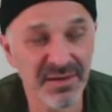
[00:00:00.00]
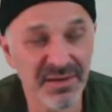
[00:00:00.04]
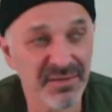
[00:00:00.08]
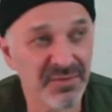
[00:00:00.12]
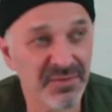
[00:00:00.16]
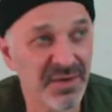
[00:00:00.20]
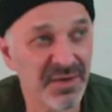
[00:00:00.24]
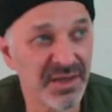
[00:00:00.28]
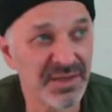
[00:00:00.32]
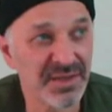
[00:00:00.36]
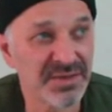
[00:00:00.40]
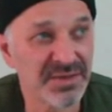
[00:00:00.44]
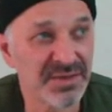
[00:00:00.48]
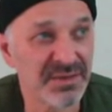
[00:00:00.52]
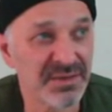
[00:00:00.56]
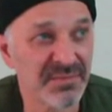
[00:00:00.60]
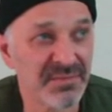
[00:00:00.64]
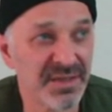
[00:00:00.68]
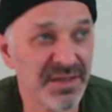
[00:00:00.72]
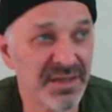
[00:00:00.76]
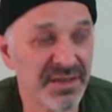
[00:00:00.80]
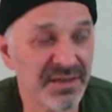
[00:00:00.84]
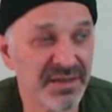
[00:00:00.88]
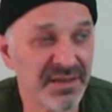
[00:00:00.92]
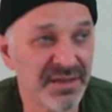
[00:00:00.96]
of washing
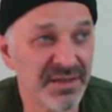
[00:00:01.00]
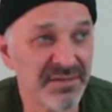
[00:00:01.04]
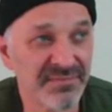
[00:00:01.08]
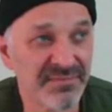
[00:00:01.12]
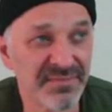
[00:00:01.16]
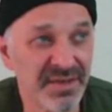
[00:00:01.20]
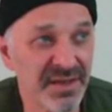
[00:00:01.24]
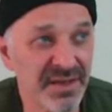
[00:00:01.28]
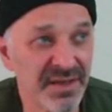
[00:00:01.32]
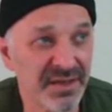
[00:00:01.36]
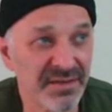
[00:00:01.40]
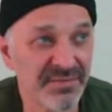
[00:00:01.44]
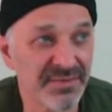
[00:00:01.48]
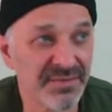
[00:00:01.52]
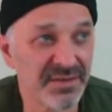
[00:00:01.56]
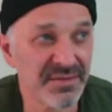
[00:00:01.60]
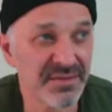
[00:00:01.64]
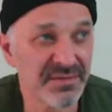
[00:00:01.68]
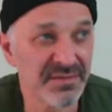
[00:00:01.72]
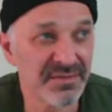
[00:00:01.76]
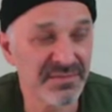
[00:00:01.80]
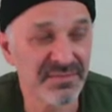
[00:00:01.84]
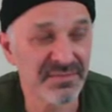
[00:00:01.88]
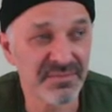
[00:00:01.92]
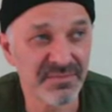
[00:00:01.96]
I have kind of a